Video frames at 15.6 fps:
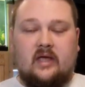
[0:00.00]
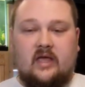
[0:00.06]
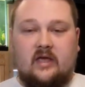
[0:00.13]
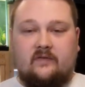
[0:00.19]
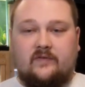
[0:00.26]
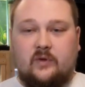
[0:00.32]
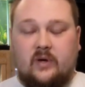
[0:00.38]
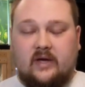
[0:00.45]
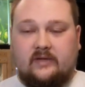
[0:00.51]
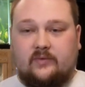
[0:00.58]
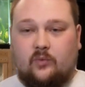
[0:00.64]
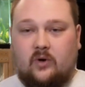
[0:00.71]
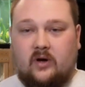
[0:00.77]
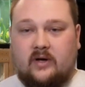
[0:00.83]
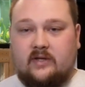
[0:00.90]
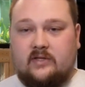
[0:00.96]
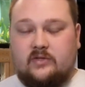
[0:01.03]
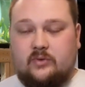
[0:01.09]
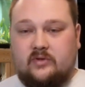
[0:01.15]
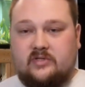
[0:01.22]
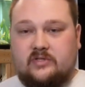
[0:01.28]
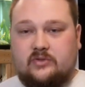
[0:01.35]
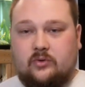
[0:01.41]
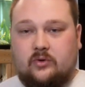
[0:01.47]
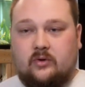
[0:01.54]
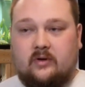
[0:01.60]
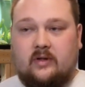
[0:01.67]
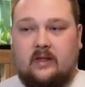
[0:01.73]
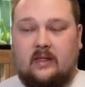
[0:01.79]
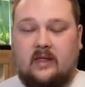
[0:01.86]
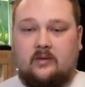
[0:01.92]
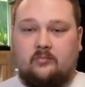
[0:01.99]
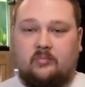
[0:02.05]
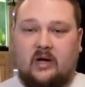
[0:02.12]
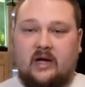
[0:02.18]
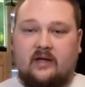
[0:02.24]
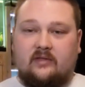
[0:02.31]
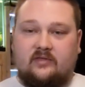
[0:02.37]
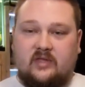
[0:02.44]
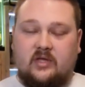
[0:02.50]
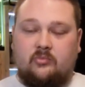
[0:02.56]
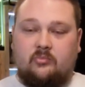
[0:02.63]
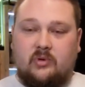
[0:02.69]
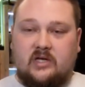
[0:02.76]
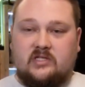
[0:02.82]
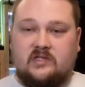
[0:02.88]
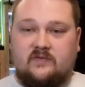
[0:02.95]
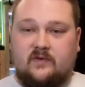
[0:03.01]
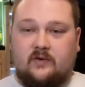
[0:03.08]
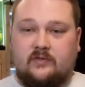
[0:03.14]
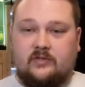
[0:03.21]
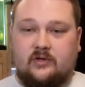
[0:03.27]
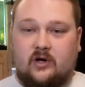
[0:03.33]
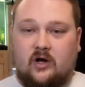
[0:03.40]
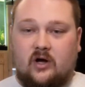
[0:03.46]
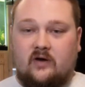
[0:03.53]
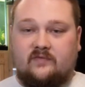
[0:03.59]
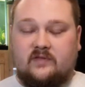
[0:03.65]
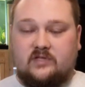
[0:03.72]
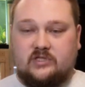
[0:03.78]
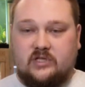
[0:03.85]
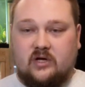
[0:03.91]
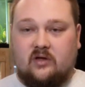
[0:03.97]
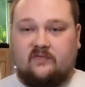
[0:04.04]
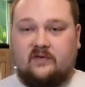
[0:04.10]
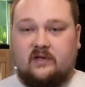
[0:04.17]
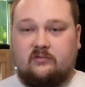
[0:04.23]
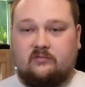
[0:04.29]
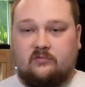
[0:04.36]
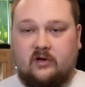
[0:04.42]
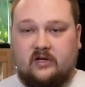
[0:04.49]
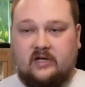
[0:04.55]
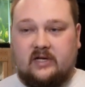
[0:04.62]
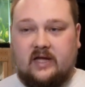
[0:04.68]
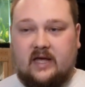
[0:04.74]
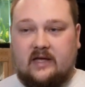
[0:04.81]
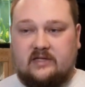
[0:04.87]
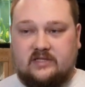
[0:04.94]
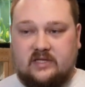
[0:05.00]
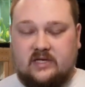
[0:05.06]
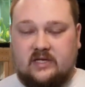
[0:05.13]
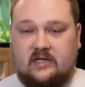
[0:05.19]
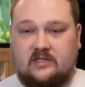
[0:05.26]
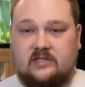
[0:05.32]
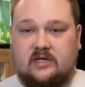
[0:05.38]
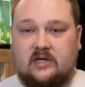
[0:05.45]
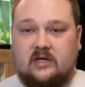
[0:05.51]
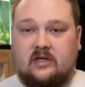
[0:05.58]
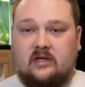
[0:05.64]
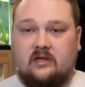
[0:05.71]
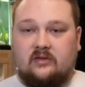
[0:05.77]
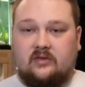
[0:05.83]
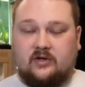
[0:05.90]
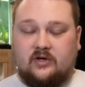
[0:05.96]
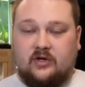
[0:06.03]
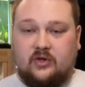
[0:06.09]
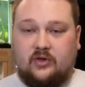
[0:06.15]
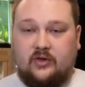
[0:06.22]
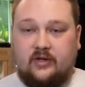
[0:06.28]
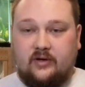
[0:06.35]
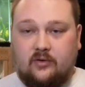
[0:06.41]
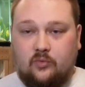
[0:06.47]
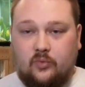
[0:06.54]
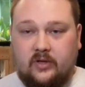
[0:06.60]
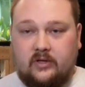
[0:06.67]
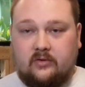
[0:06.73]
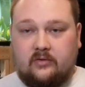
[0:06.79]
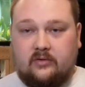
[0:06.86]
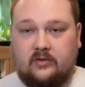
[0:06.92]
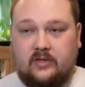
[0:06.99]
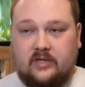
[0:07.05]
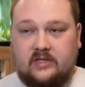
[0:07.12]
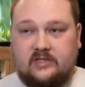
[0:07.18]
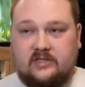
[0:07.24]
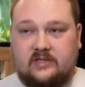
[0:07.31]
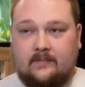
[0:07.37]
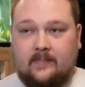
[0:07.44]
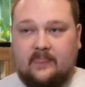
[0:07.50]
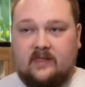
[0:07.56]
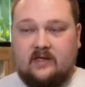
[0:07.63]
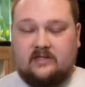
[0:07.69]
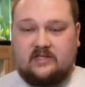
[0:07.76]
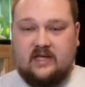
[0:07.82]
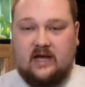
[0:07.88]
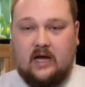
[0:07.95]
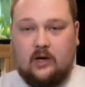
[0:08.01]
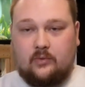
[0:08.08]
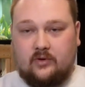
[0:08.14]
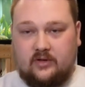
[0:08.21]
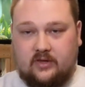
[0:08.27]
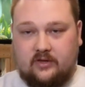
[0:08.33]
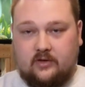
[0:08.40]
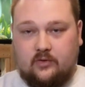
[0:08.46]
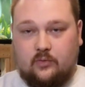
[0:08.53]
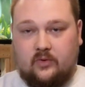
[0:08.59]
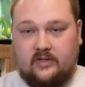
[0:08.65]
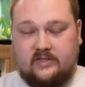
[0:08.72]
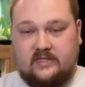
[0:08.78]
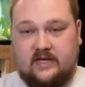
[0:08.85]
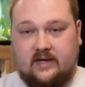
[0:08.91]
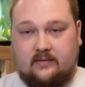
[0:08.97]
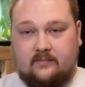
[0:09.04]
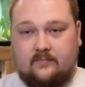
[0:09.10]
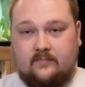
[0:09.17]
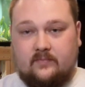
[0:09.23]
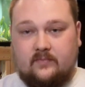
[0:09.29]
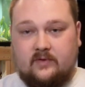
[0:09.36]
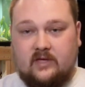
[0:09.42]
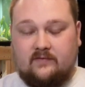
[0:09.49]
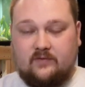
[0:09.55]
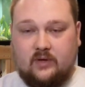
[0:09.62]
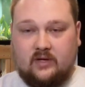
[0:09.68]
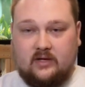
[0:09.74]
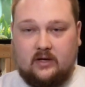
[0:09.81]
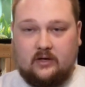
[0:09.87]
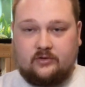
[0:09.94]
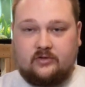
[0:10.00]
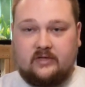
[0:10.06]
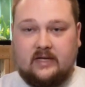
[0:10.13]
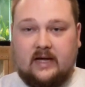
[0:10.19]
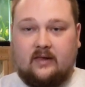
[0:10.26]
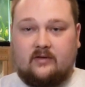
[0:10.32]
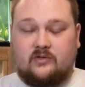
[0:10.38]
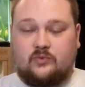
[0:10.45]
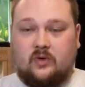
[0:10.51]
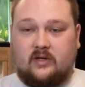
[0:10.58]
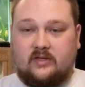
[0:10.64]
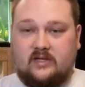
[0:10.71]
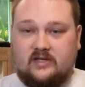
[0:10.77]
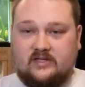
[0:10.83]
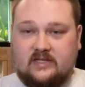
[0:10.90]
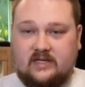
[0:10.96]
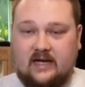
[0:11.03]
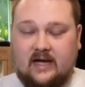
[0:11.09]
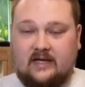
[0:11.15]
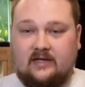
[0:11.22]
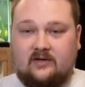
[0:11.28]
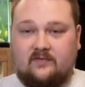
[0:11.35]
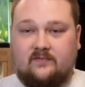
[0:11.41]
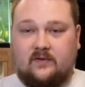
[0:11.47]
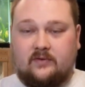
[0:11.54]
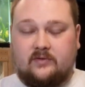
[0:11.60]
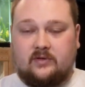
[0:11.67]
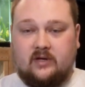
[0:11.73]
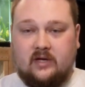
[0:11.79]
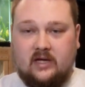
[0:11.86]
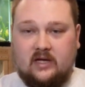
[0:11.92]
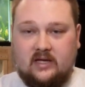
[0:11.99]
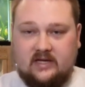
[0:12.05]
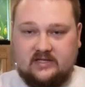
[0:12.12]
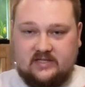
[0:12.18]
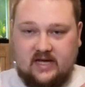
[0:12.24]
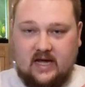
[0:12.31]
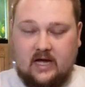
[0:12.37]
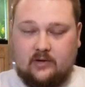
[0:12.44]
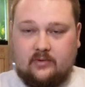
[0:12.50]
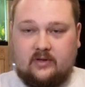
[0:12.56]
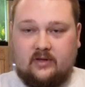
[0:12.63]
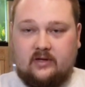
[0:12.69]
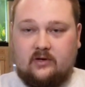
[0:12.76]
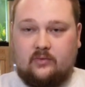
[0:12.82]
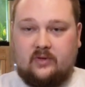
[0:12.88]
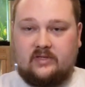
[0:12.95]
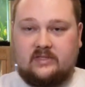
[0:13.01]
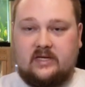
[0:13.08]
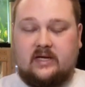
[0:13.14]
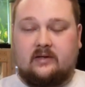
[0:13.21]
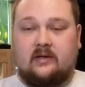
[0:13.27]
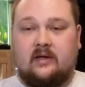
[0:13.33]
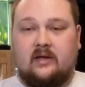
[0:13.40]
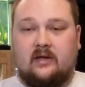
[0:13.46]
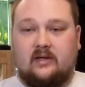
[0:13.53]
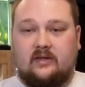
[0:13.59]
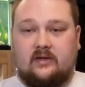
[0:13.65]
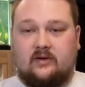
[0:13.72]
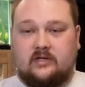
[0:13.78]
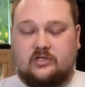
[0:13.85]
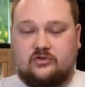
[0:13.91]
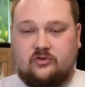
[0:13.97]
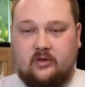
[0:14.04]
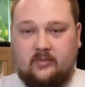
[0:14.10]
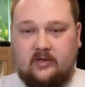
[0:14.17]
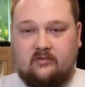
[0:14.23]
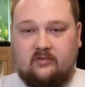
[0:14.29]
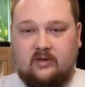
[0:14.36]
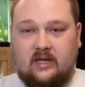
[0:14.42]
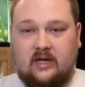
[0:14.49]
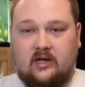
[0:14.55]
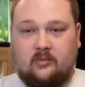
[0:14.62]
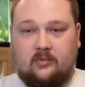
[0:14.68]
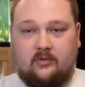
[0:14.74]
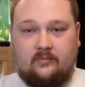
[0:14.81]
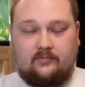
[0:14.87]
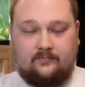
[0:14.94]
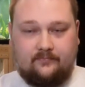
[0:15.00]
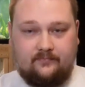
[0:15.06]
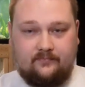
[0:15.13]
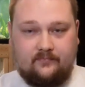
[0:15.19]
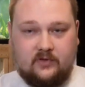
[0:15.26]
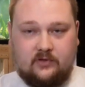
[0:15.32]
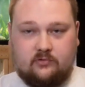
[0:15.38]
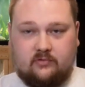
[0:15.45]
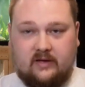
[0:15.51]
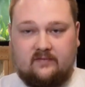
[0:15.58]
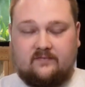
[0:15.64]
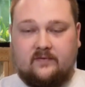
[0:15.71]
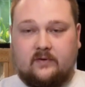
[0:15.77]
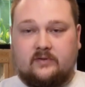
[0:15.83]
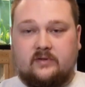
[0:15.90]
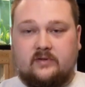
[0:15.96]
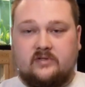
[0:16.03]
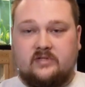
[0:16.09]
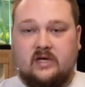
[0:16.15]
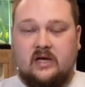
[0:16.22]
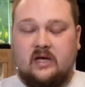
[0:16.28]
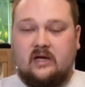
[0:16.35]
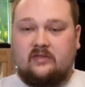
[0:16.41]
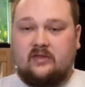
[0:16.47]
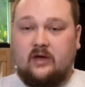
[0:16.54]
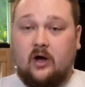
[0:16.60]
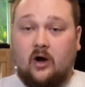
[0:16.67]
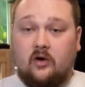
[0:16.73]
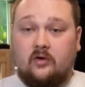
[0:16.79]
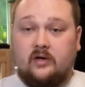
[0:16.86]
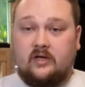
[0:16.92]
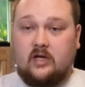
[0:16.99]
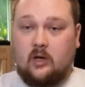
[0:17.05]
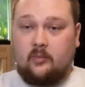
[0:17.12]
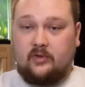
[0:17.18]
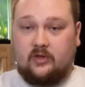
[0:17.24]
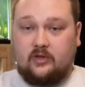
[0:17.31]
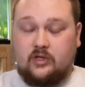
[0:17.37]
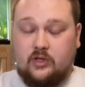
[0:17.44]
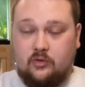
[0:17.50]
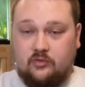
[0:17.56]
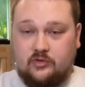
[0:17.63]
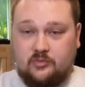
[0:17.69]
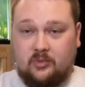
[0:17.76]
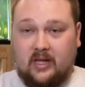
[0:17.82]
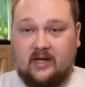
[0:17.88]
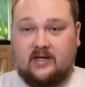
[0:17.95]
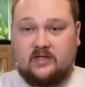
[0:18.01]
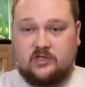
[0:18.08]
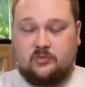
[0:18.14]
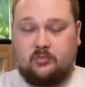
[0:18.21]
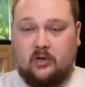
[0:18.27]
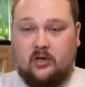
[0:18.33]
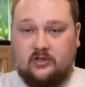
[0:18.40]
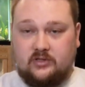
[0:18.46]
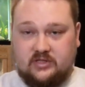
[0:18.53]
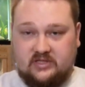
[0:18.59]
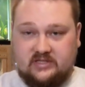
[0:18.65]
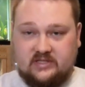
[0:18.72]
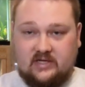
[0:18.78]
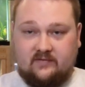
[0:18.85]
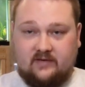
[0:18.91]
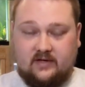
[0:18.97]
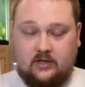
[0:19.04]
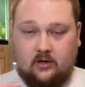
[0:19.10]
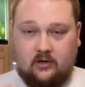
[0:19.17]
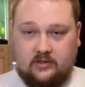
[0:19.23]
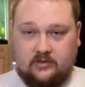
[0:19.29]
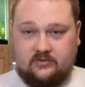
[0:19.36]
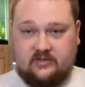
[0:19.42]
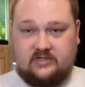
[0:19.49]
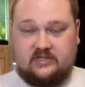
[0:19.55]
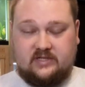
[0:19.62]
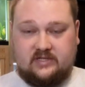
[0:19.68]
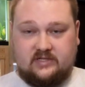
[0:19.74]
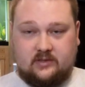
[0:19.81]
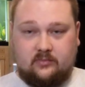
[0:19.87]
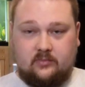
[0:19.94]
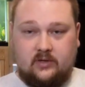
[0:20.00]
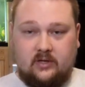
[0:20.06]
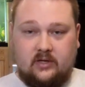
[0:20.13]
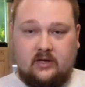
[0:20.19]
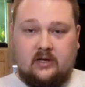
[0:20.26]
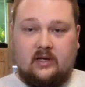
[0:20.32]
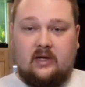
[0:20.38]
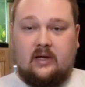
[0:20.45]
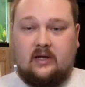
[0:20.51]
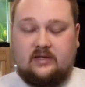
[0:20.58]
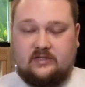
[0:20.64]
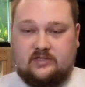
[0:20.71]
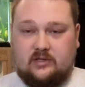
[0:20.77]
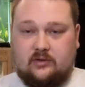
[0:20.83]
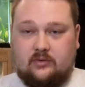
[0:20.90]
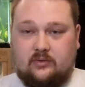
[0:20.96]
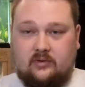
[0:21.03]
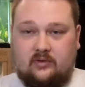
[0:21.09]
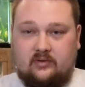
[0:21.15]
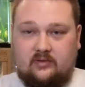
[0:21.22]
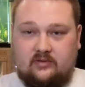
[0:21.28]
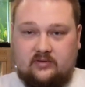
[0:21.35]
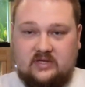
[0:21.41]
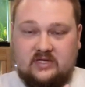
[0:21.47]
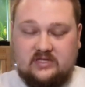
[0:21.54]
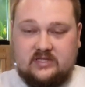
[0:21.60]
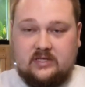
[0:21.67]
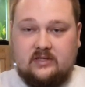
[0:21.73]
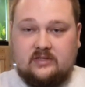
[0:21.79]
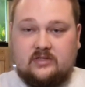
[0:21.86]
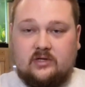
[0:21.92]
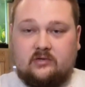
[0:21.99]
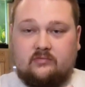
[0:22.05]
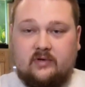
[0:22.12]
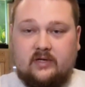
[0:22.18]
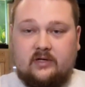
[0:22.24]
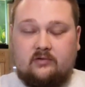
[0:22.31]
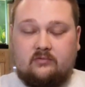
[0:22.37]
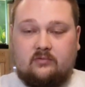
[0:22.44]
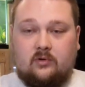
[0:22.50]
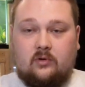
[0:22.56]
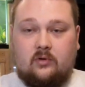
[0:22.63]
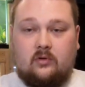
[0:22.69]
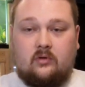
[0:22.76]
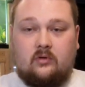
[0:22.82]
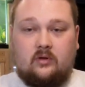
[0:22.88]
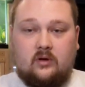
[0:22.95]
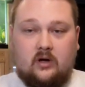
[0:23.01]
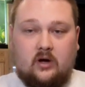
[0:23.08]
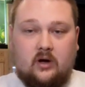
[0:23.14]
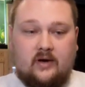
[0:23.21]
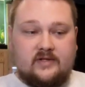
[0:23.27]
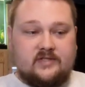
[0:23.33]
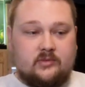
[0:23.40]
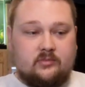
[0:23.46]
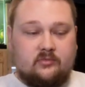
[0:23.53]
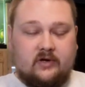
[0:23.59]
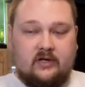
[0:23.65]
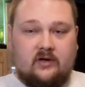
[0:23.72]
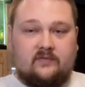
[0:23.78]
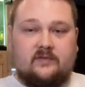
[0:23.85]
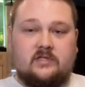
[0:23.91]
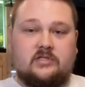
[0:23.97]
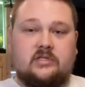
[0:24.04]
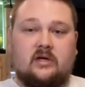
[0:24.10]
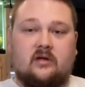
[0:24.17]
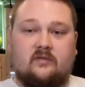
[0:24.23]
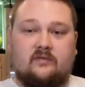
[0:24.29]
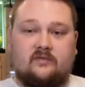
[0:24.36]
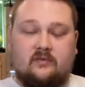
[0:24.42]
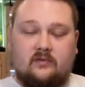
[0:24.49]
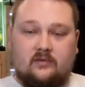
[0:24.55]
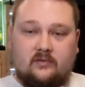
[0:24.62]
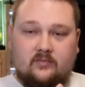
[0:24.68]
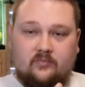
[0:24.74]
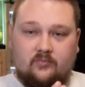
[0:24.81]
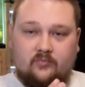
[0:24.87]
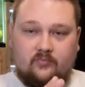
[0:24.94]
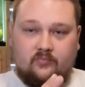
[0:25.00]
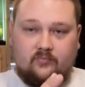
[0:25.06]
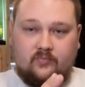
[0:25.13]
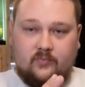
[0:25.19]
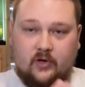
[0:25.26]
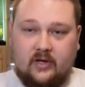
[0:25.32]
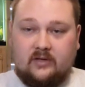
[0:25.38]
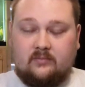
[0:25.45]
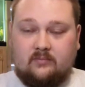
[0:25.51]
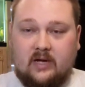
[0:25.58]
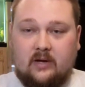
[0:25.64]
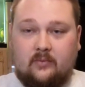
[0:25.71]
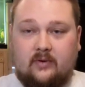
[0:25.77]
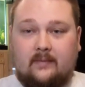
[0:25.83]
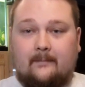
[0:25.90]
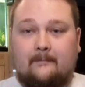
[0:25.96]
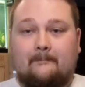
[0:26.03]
If you had to walk into a store and buy the best filter off the shelf and run it as is, the clear winner in this is the AquaClear 110. If you had $100 walked in and said, I need a filter, is the AquaClear 110. They're extremely reliable, great filters. They already come with a huge block of sponge instead of a cartridge system. So these things are ready to roll, awesome right off the shelf. Go ahead and buy one.